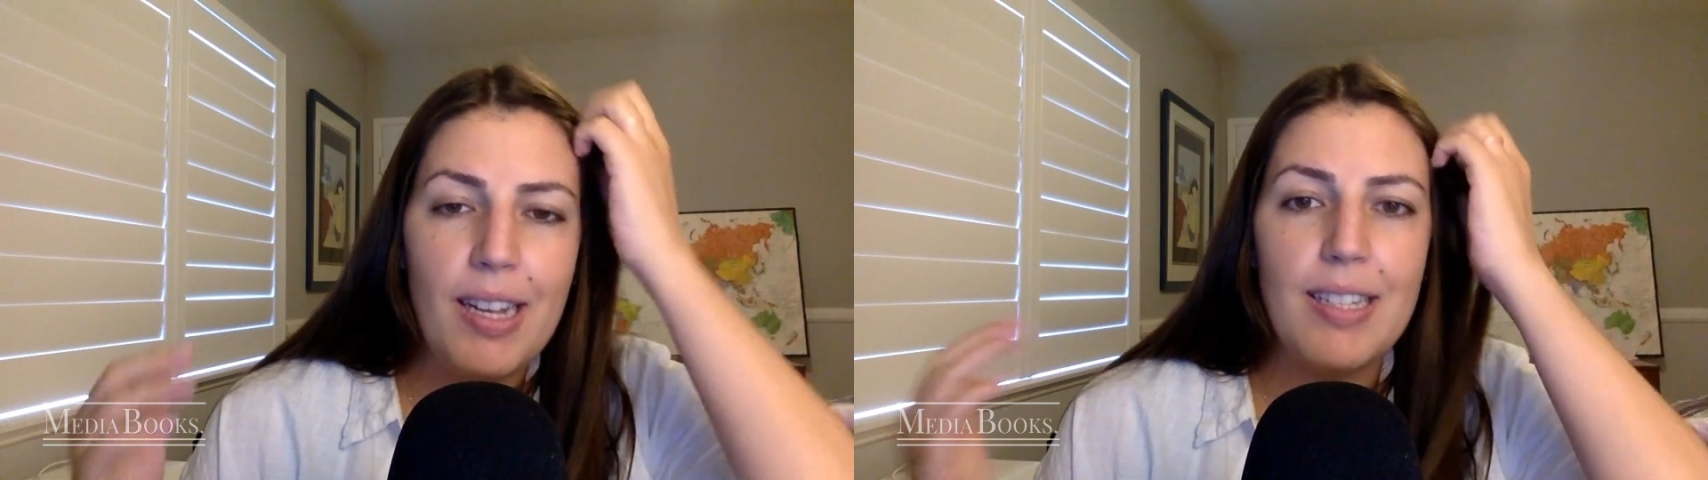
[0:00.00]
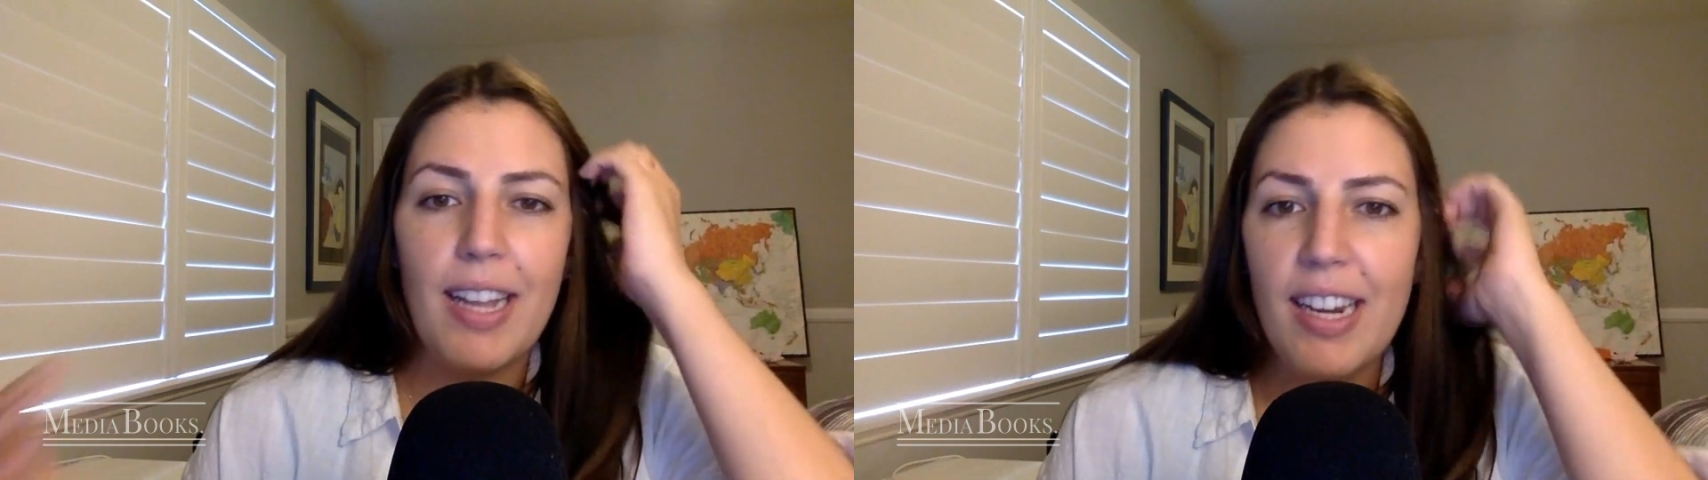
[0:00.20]

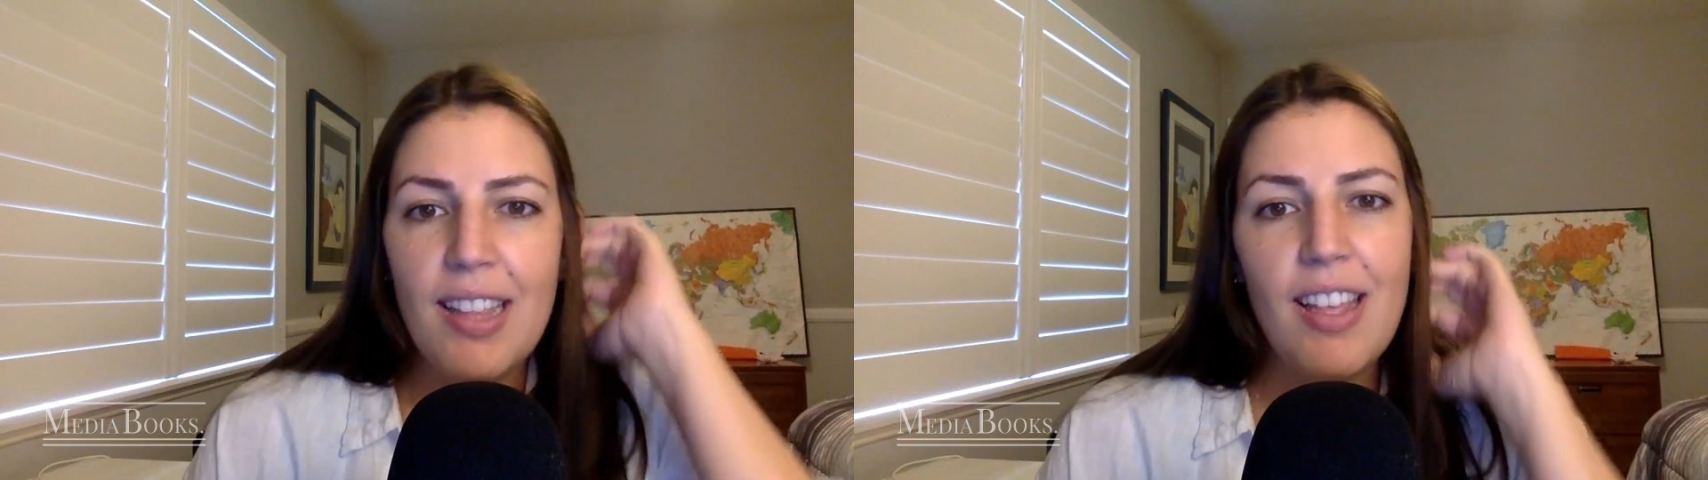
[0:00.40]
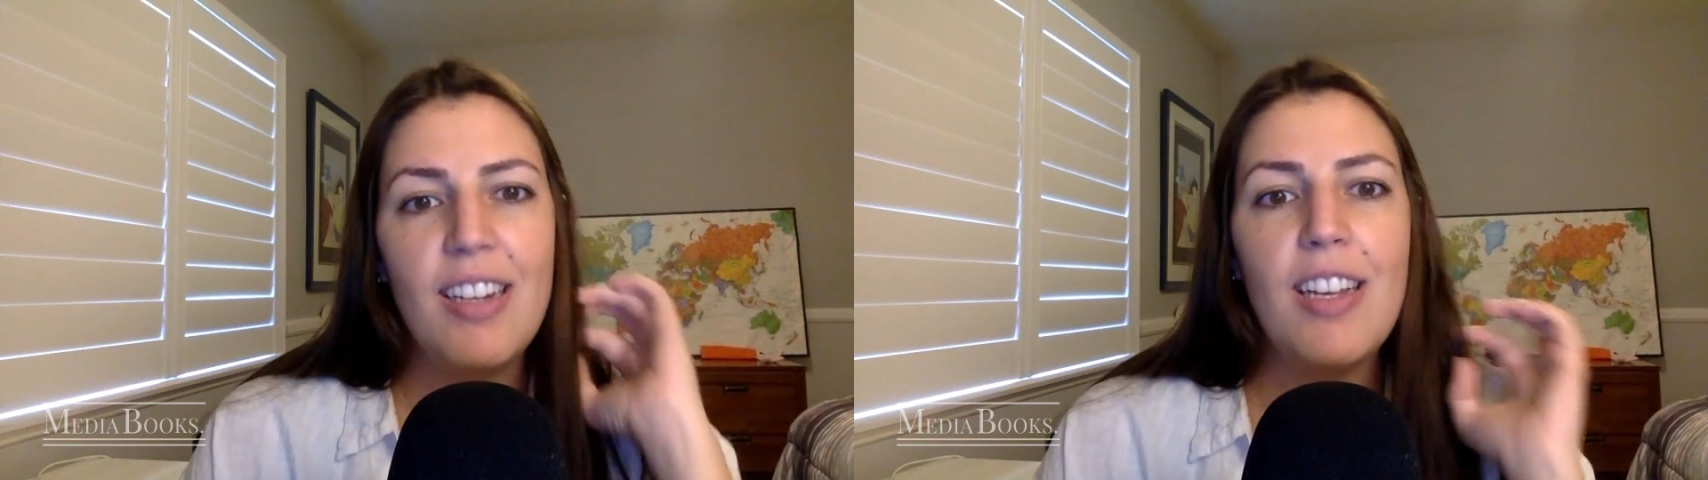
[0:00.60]
exciting
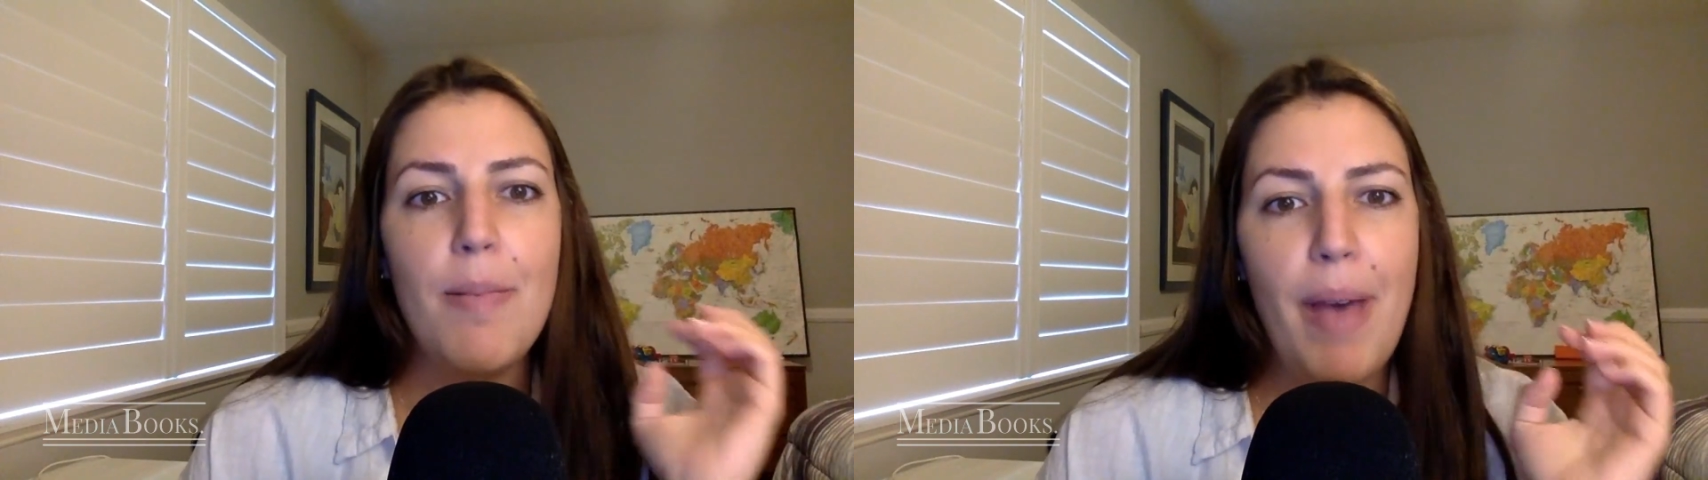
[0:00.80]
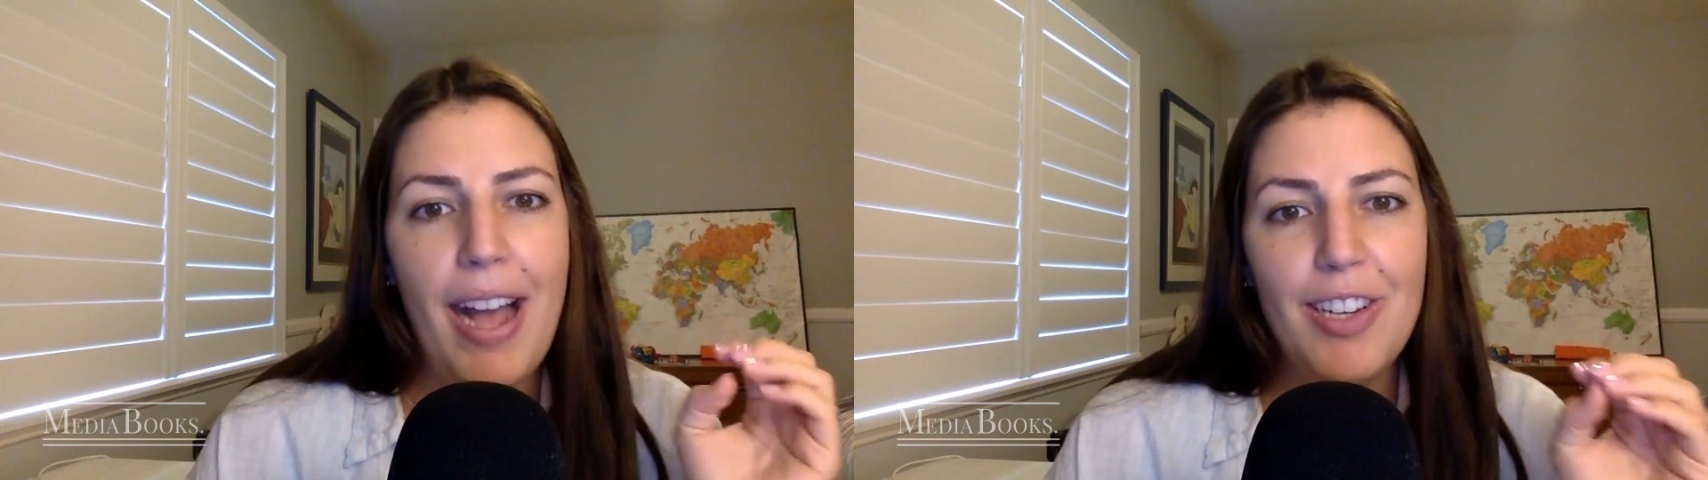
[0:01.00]
thing to come
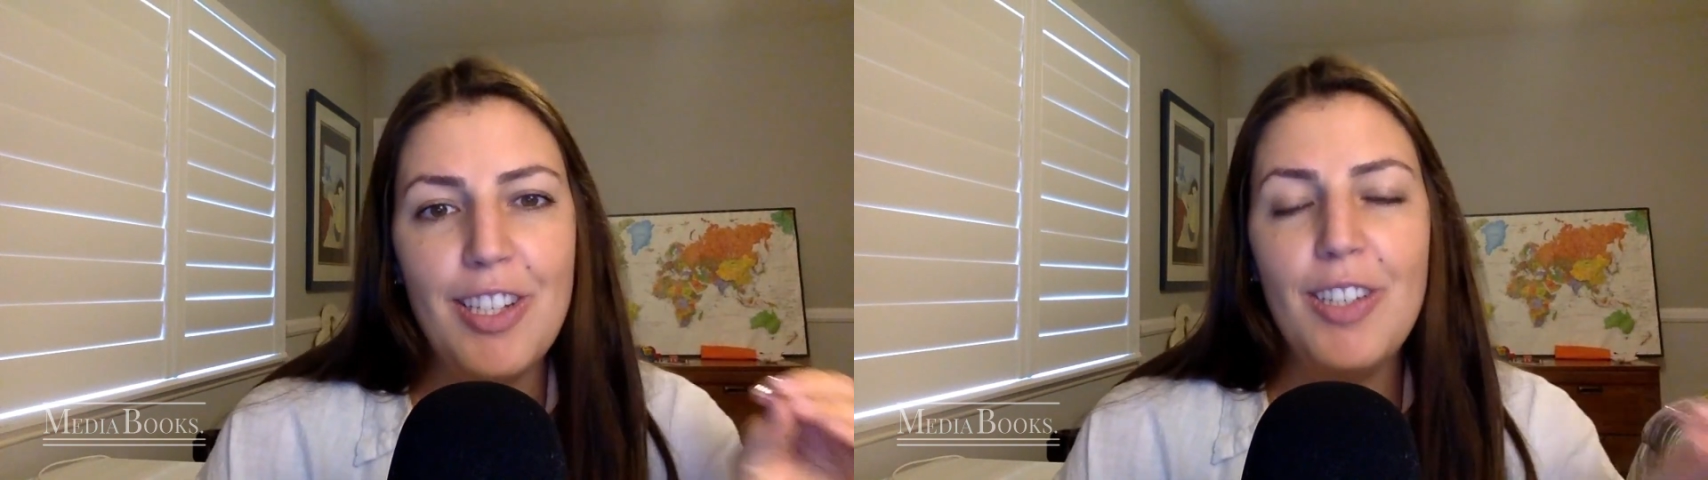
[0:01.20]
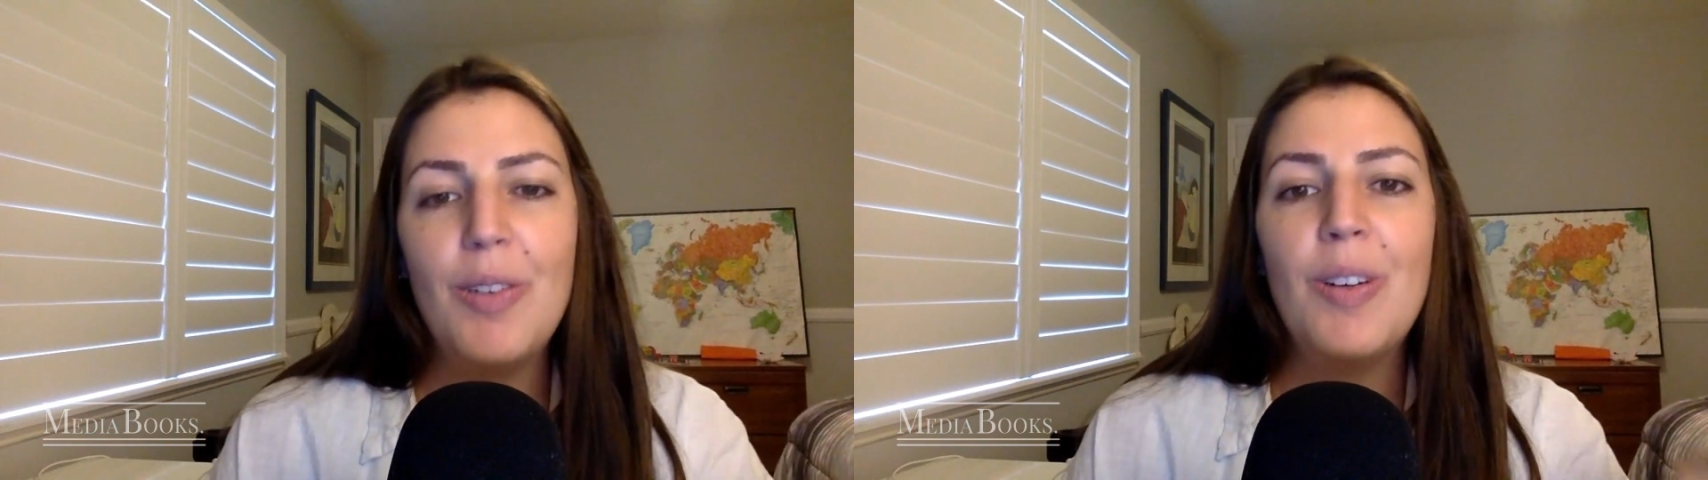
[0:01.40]
back
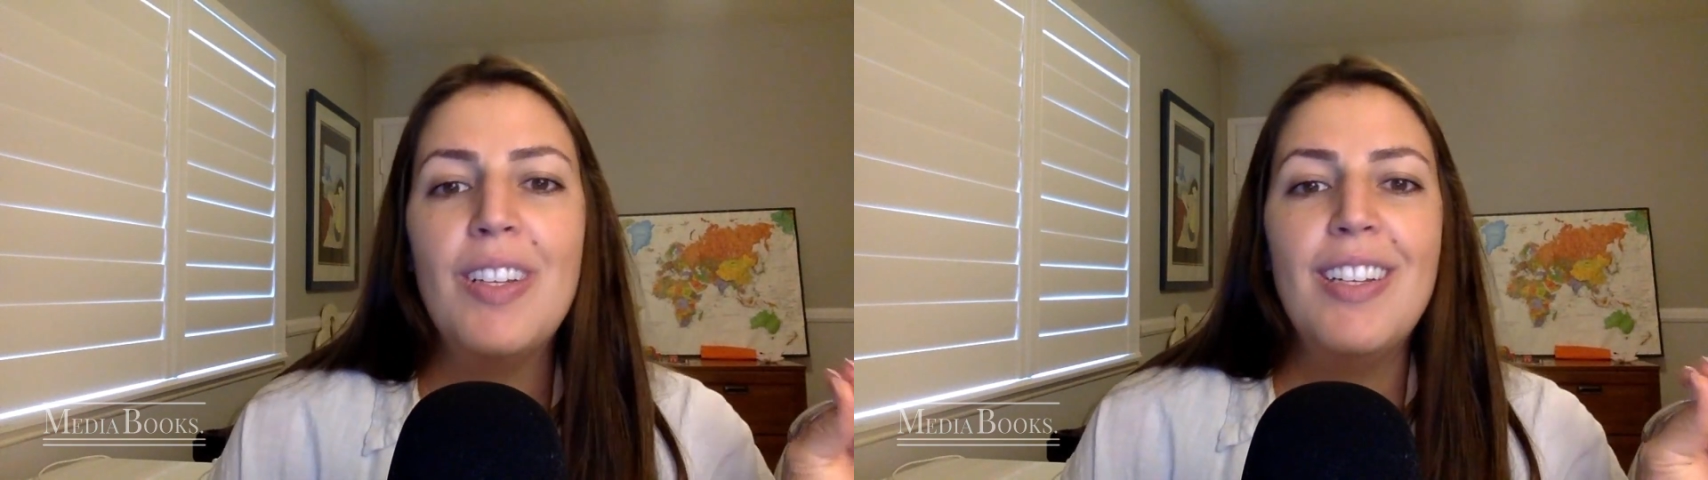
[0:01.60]
to.